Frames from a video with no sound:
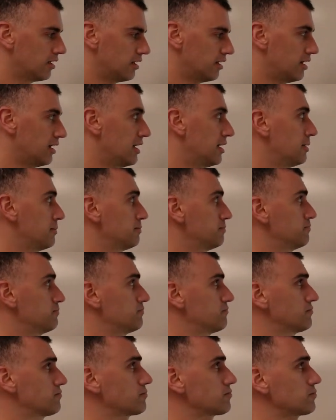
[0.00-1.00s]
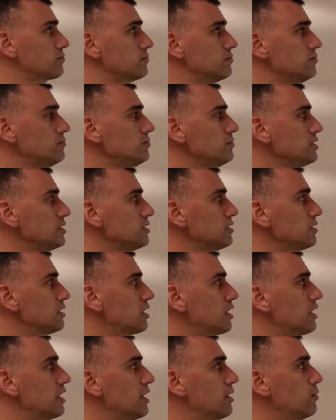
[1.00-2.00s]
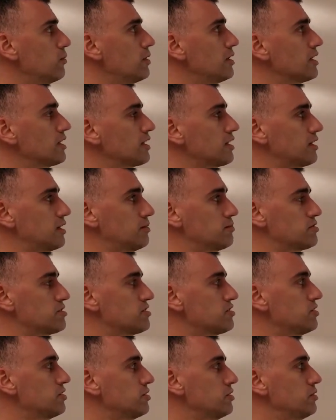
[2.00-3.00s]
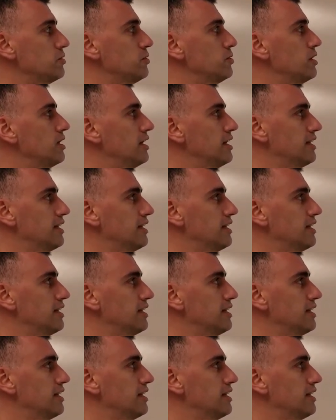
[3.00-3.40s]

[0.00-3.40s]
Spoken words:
Now, when it comes to